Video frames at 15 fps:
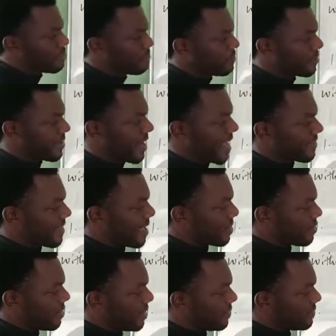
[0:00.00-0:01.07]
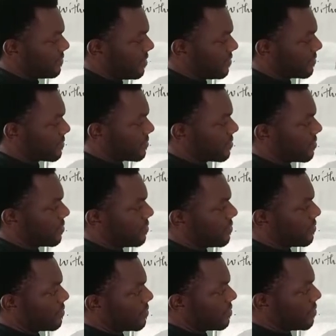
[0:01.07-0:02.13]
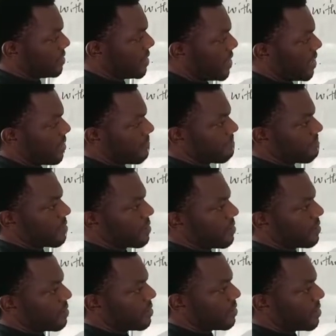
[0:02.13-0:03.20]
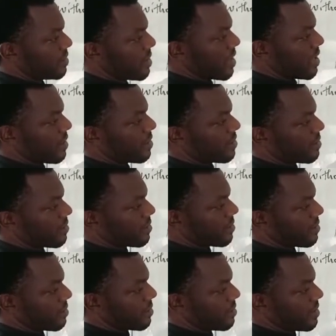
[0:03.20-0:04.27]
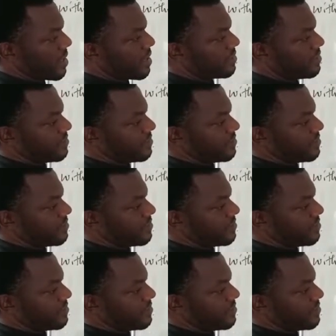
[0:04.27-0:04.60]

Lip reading: Right angle is this, here, here, here.